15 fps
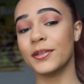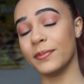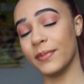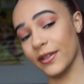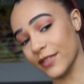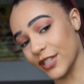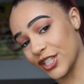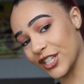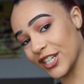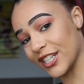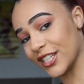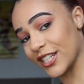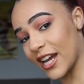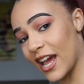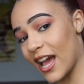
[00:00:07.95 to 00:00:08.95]
bit of a chit
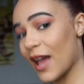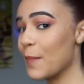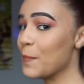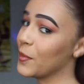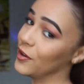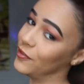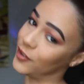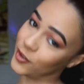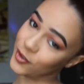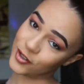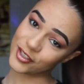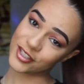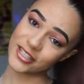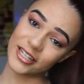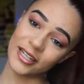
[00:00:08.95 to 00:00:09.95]
chat, bit of a
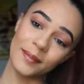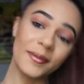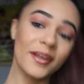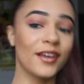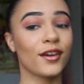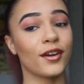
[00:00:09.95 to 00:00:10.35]
gossip,